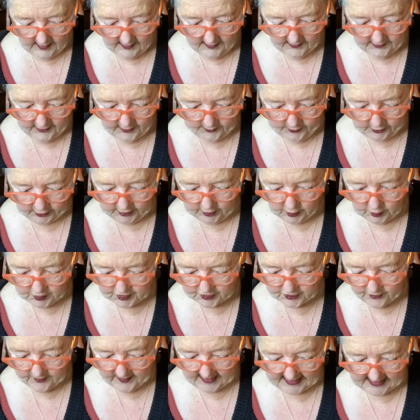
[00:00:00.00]
The bullet was
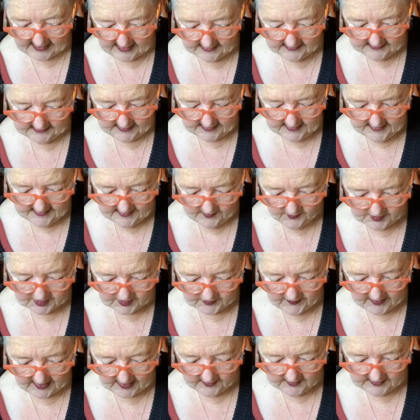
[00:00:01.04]
from a handgun that was
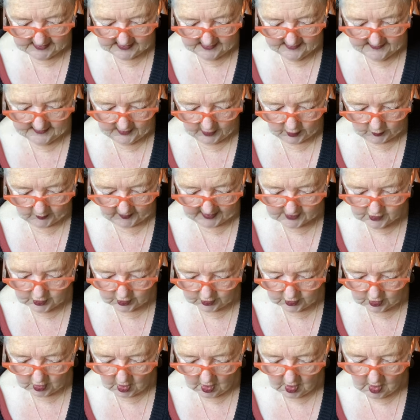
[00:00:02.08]
found in their rental
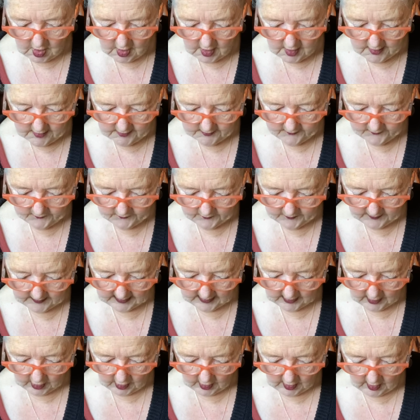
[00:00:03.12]
car.
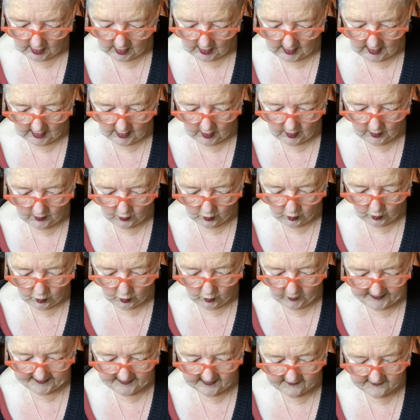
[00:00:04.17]

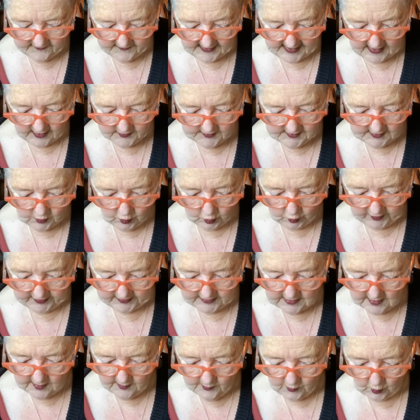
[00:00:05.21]
When they found it,
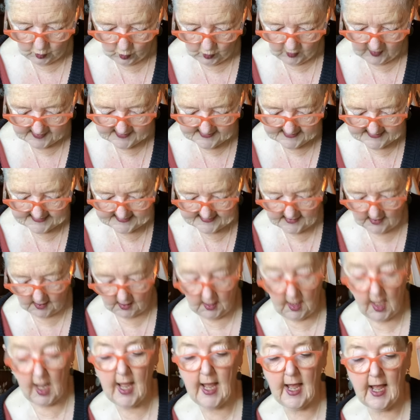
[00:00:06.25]
William was
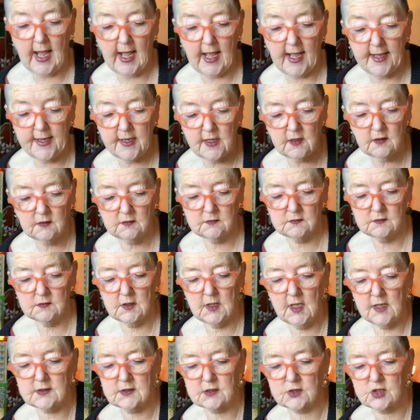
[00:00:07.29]
high
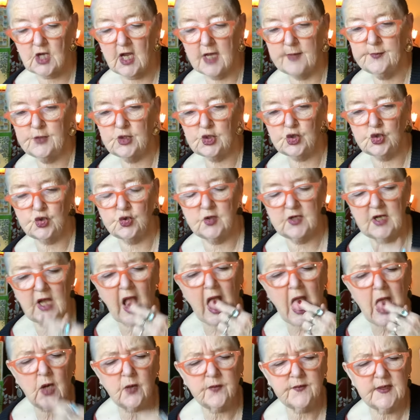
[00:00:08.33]
at the time of the shooting.
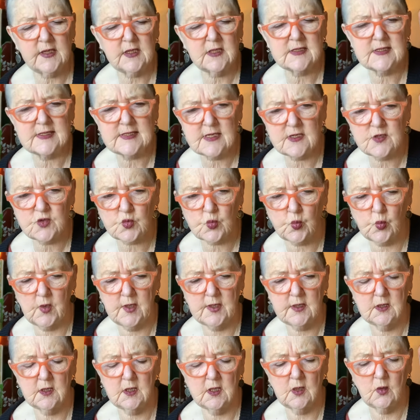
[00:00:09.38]
I don't think it says
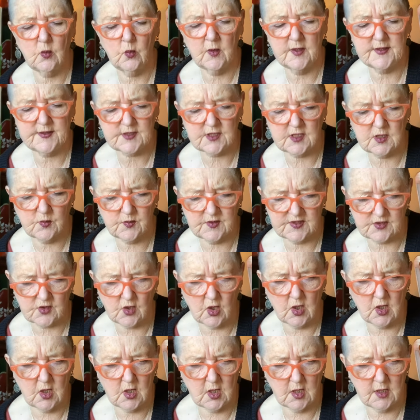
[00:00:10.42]
what it was he was
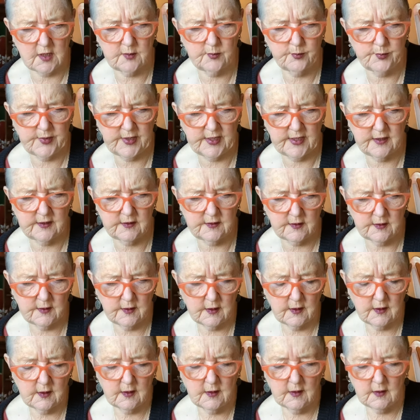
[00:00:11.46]
on, but
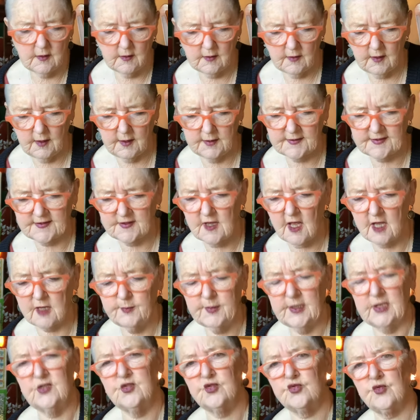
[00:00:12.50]
it's not a
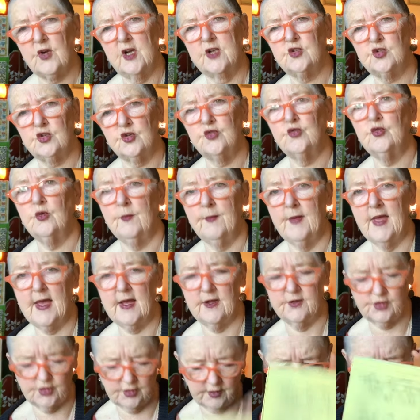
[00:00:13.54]
big stretch to
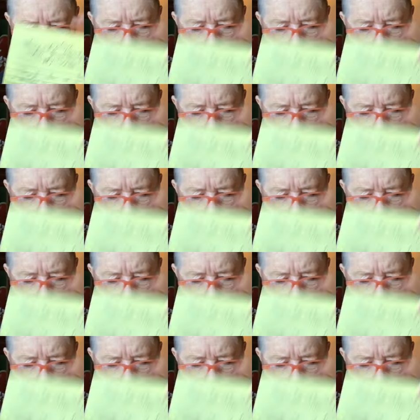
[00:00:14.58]
imagine.